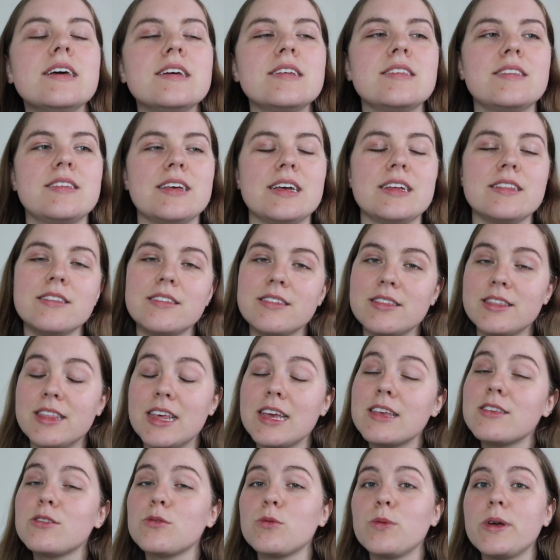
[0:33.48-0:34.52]
since
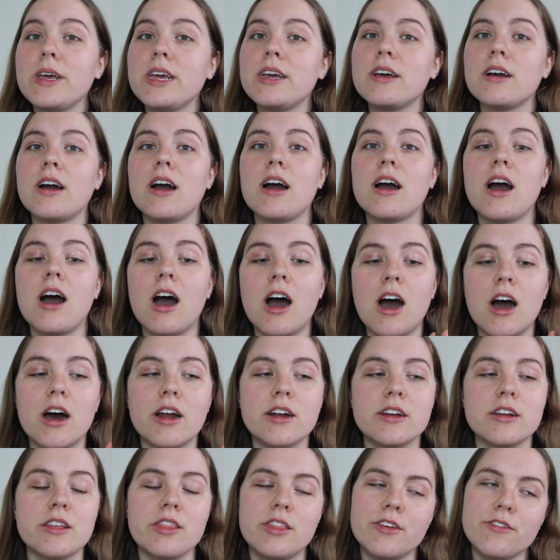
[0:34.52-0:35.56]
this week
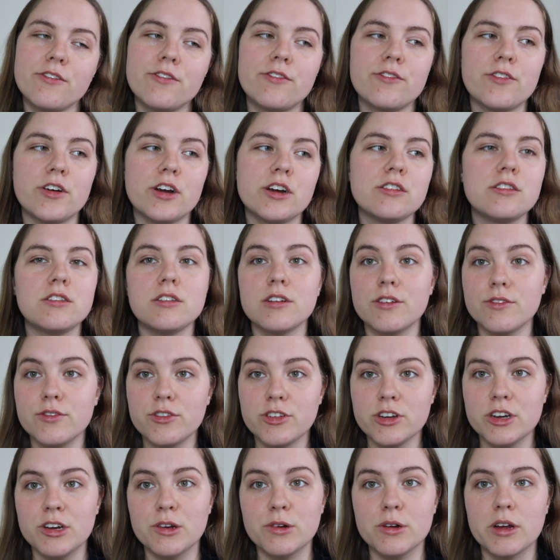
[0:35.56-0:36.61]
on the 1st of
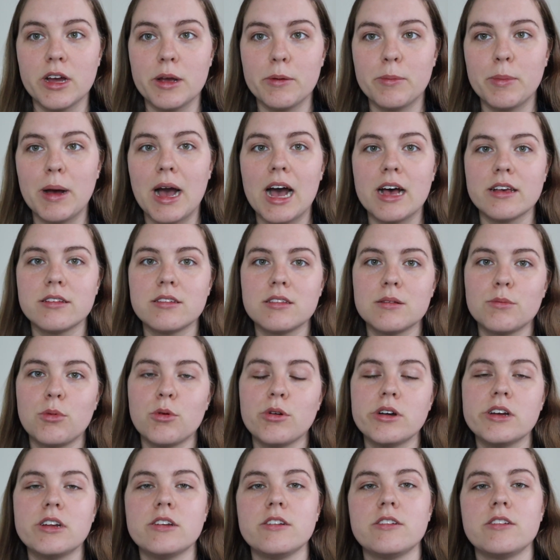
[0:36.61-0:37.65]
June I passed the
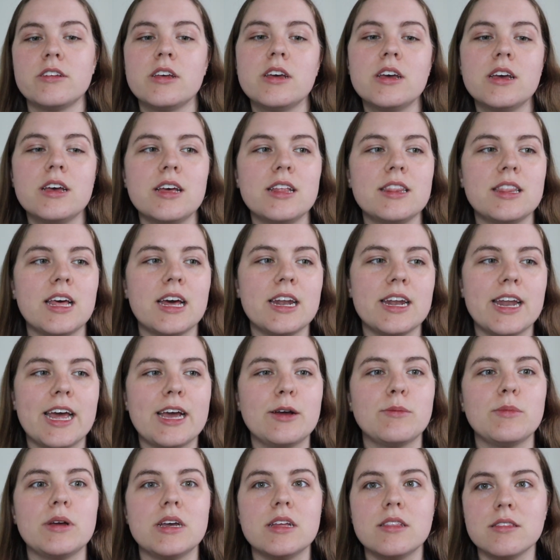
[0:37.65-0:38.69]
point that
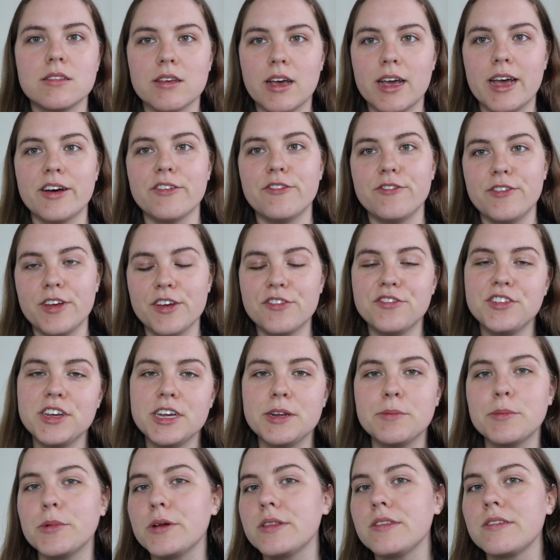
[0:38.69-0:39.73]
now means I have
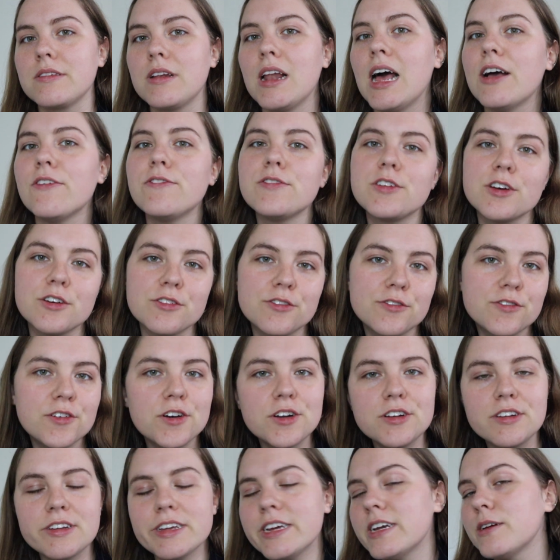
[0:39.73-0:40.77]
15 months left of
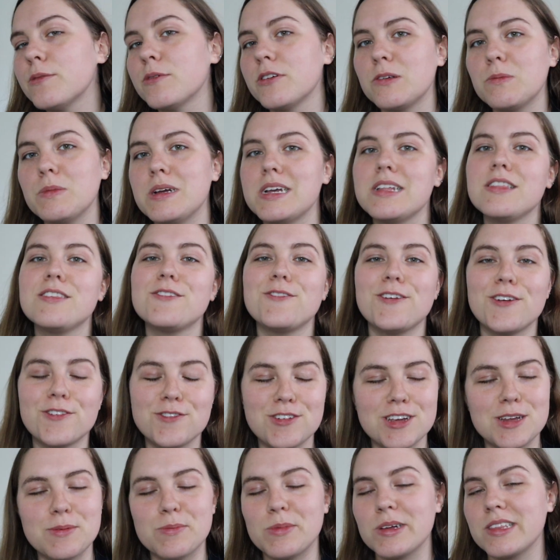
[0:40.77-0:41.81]
funding, which means
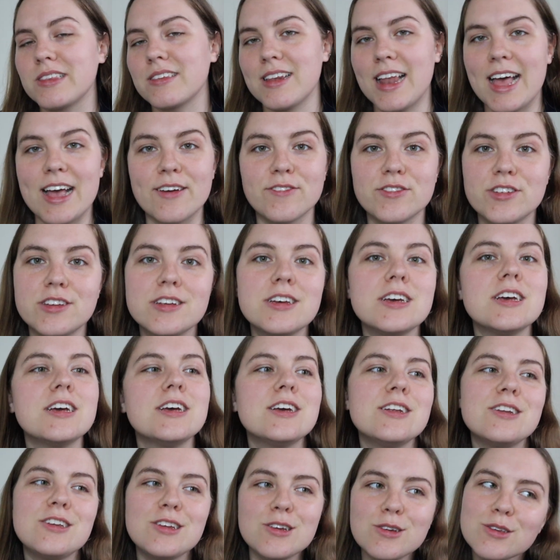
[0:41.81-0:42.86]
15 months left
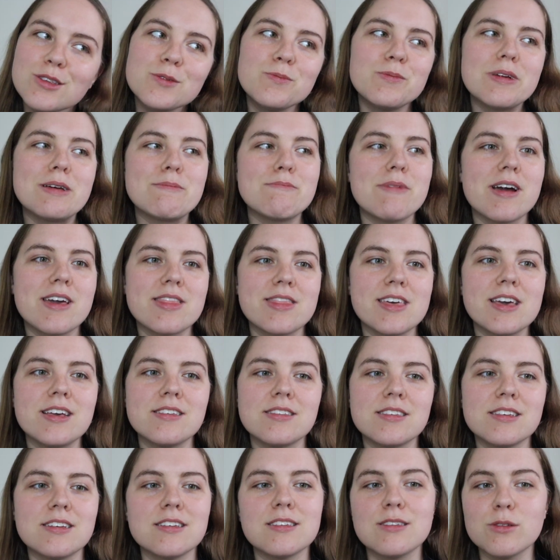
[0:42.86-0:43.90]
to submit my
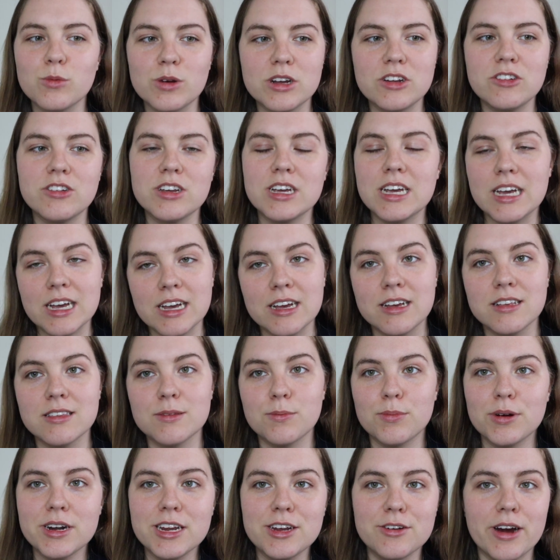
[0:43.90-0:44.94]
thesis, which is
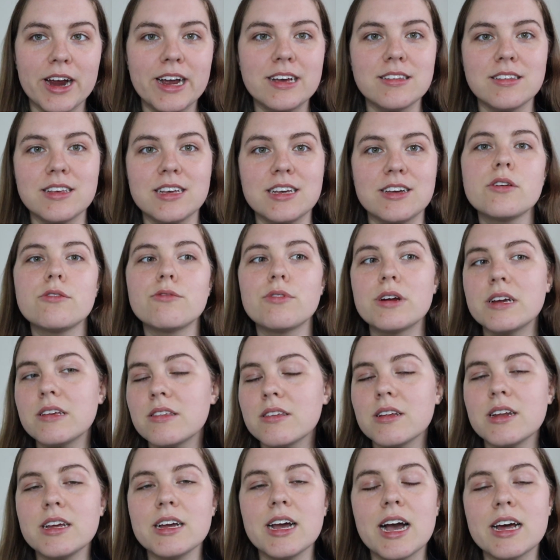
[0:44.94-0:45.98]
pretty crazy.
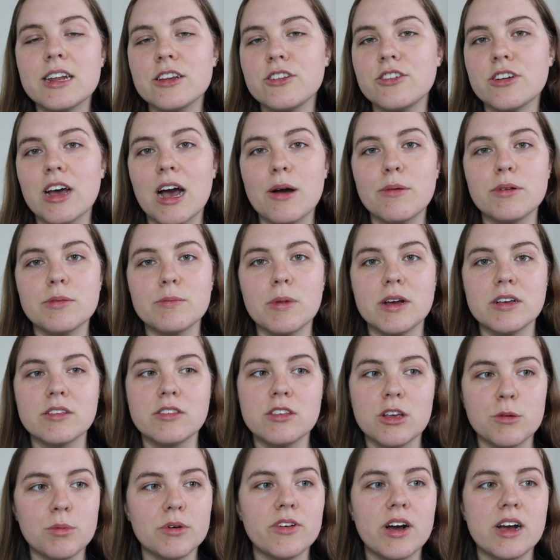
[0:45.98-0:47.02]
Recently, I had a chat with my
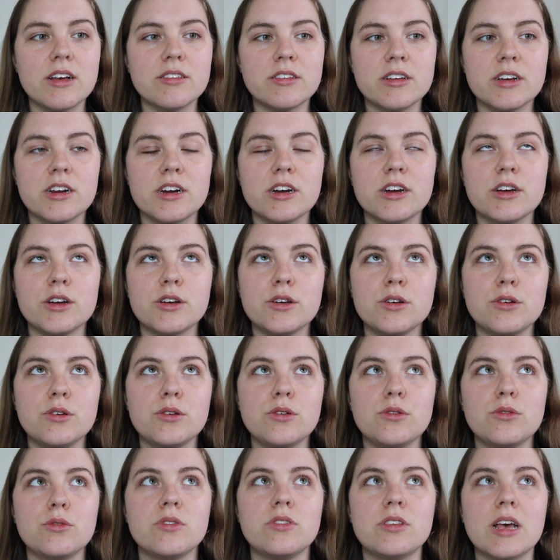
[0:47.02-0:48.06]
supervisor
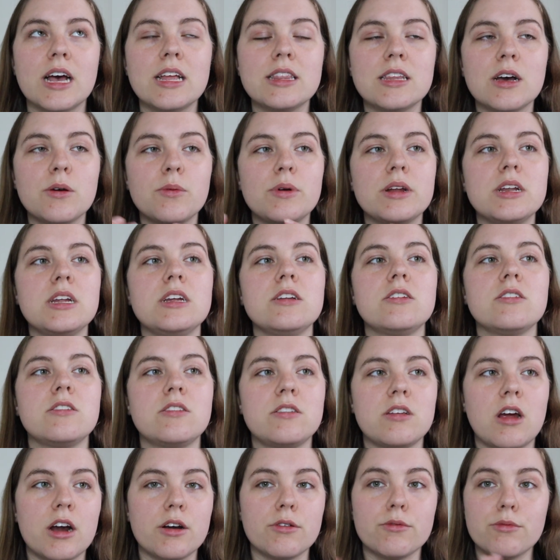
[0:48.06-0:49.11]
who said that we need to
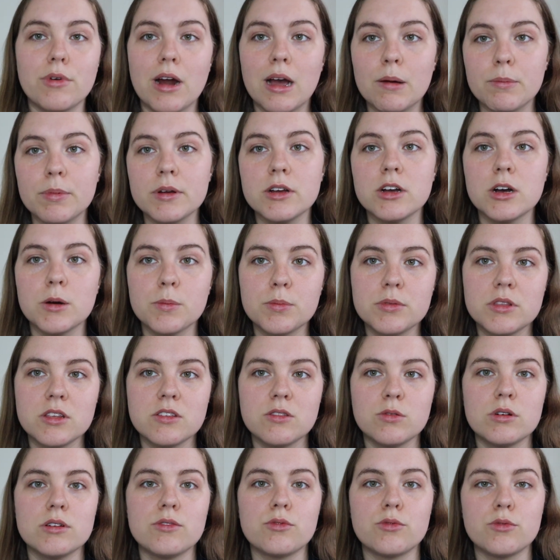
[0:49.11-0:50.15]
start wrapping up the
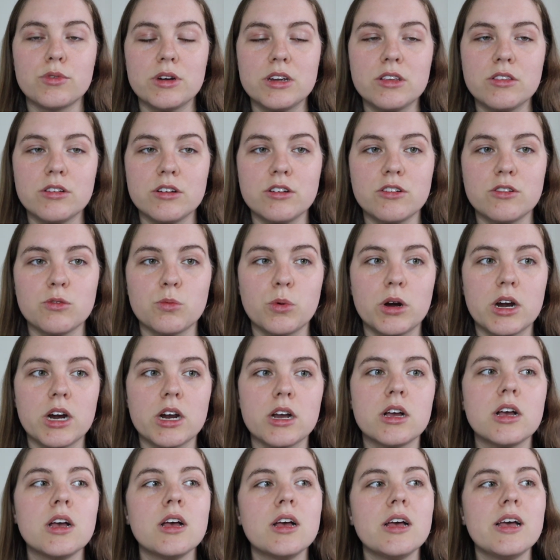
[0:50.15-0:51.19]
sort of research
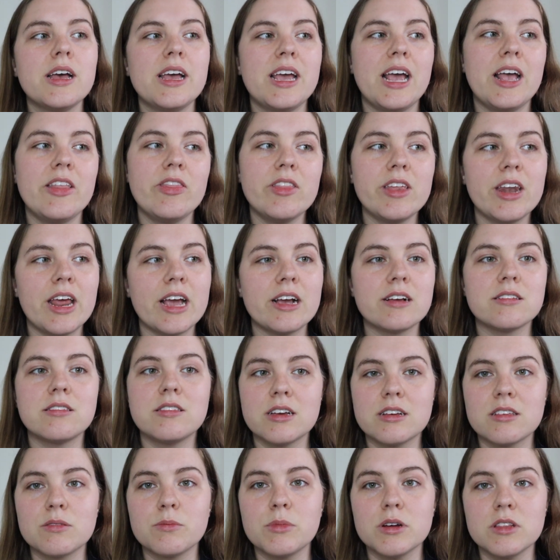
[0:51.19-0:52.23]
work in the next
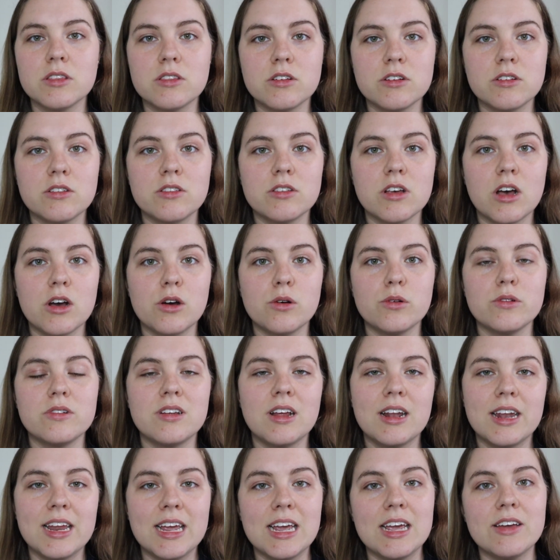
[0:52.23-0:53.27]
six months or so
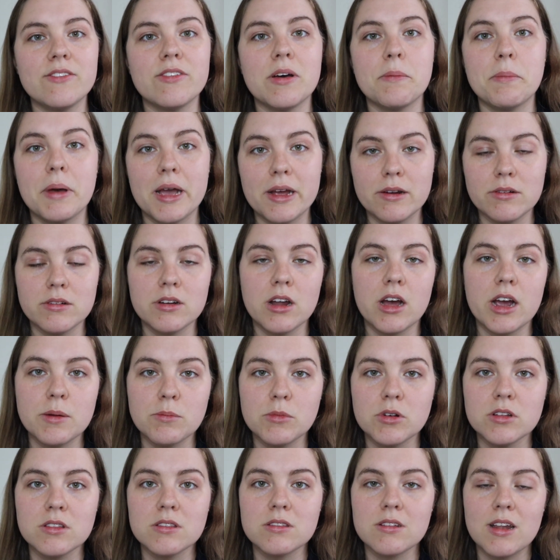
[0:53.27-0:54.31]
to leave about
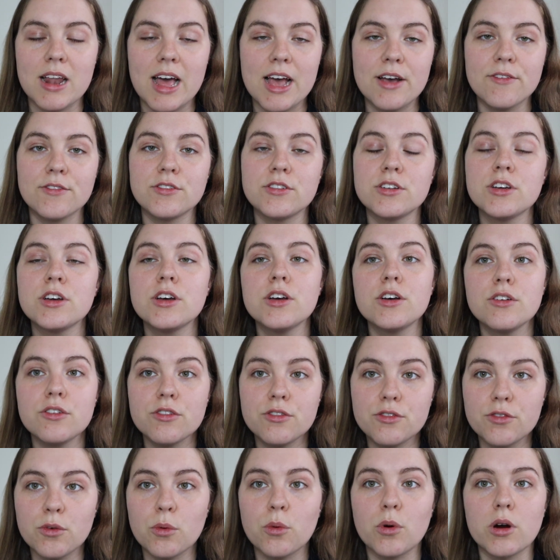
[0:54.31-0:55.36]
nine months left
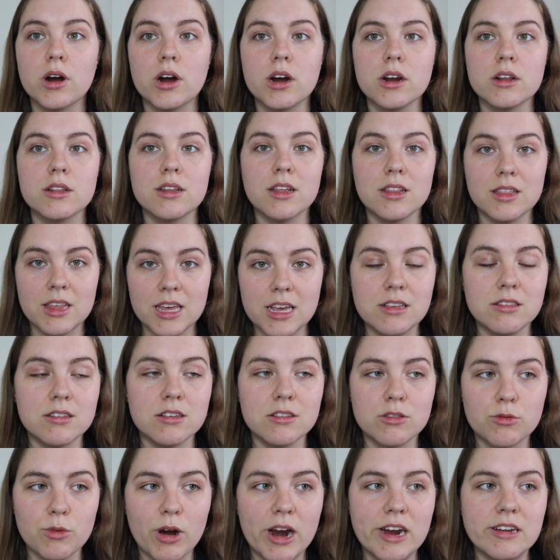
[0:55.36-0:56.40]
for the
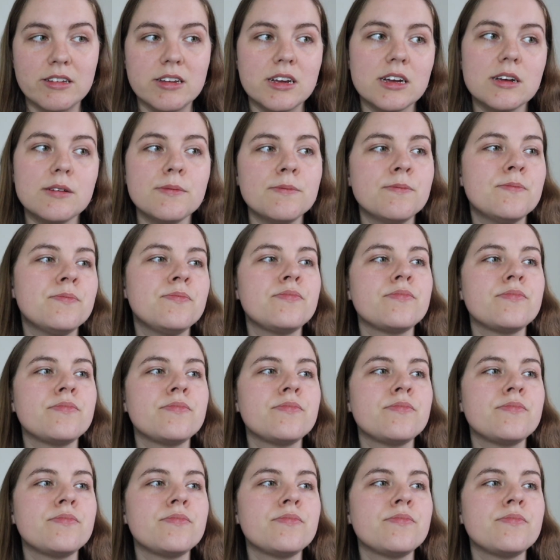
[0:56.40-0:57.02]
thesis writing.